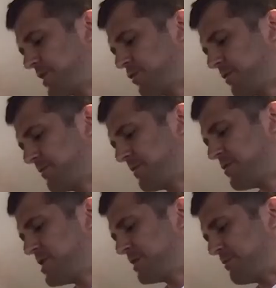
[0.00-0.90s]
restaurant a
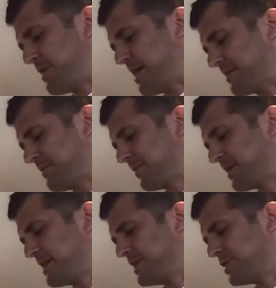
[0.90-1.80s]
few years back,
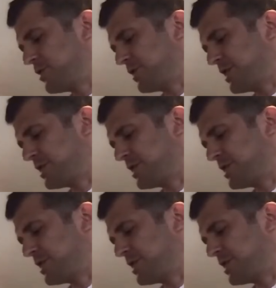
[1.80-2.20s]
and he's got